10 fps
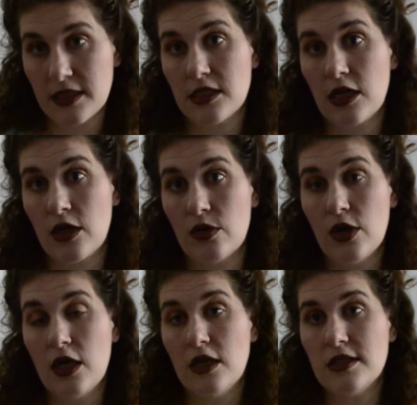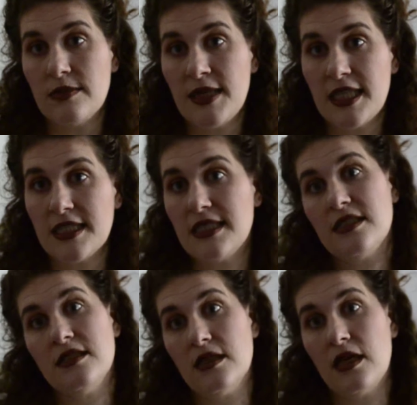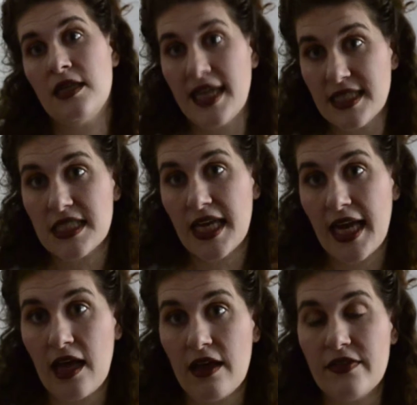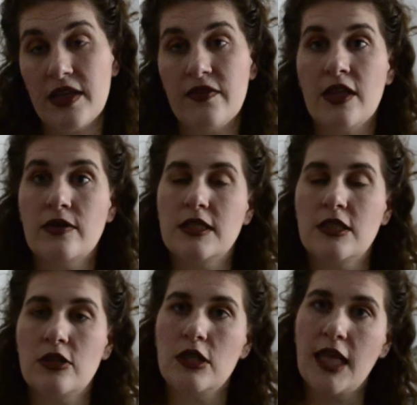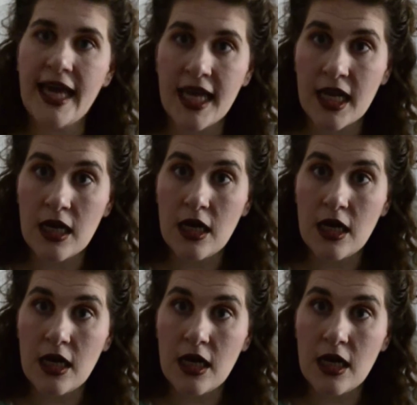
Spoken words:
So to me this is nice to have, even though it's a little light,